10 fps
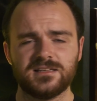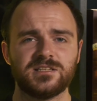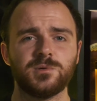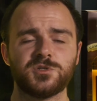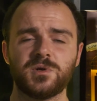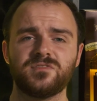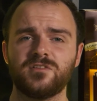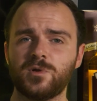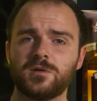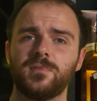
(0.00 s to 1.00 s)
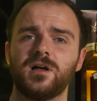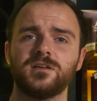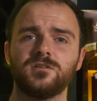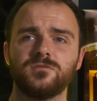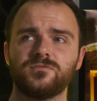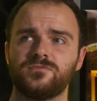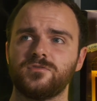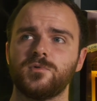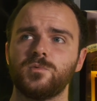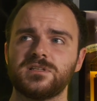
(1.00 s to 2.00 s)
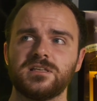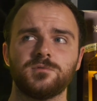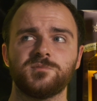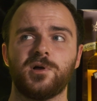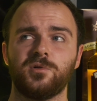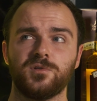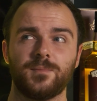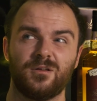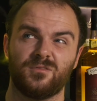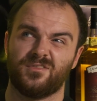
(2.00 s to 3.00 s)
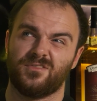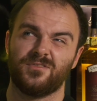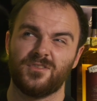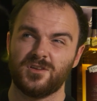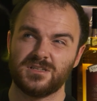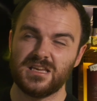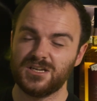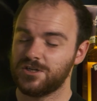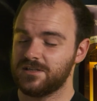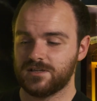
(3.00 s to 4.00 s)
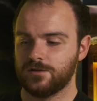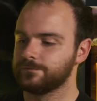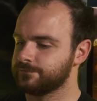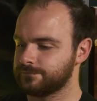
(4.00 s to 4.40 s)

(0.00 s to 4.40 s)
let's see what 25 Quick can buy you from a whiskey that was bottled about 30-ish years ago.